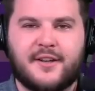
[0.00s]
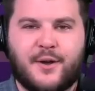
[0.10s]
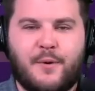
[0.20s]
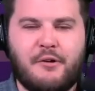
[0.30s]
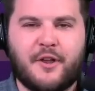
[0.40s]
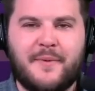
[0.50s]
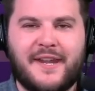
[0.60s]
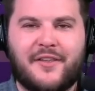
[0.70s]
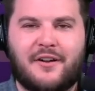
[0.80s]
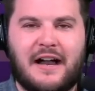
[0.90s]
Welcome
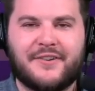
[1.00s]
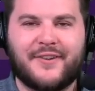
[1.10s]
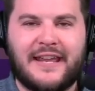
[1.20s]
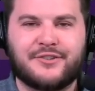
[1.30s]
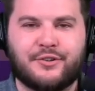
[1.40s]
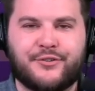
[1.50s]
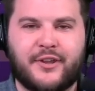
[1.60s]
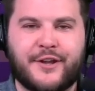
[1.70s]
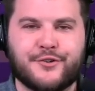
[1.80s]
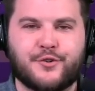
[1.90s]
into the Los Angeles
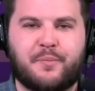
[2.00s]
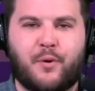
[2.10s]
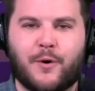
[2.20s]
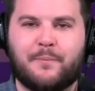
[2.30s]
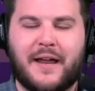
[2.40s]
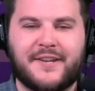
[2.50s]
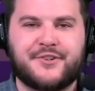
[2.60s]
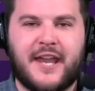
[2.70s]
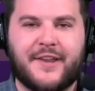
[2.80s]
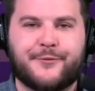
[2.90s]
Lakers Report by
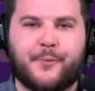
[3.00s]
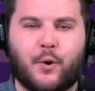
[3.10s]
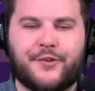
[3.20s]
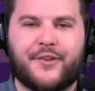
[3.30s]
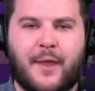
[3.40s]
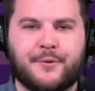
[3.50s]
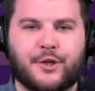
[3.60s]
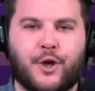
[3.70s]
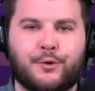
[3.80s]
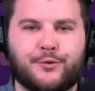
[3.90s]
Chat Sports. I'm your
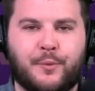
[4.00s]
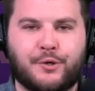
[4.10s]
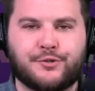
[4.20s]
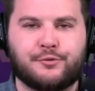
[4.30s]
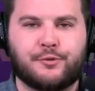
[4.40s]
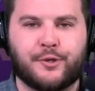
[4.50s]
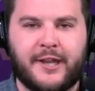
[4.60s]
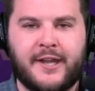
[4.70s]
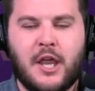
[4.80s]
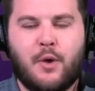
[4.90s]
host, Marshall Green.